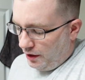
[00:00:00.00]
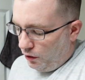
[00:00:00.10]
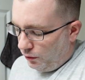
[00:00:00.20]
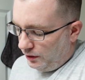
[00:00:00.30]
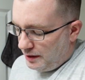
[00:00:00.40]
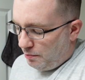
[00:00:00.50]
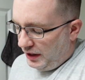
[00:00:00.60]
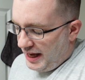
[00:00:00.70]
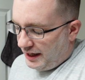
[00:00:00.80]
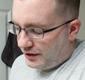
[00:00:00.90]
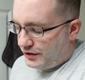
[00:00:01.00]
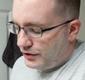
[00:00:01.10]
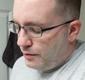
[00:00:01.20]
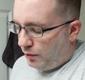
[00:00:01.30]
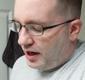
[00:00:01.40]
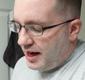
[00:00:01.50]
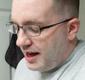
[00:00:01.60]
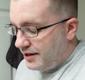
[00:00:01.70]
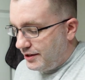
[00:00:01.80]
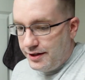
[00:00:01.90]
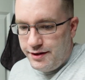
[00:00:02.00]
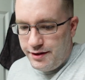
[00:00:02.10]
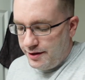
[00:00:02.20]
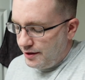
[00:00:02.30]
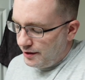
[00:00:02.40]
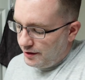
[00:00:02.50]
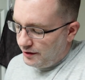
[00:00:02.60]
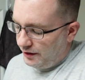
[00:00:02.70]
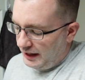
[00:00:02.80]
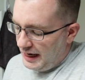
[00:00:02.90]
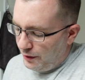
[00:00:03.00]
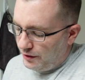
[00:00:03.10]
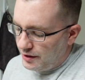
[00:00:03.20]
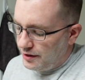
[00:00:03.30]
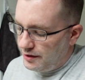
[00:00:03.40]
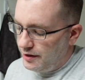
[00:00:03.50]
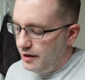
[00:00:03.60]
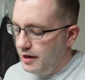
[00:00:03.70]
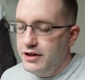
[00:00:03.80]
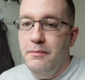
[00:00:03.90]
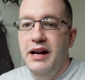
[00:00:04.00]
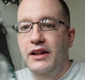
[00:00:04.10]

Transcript: Holy Black Super Hit lathered into my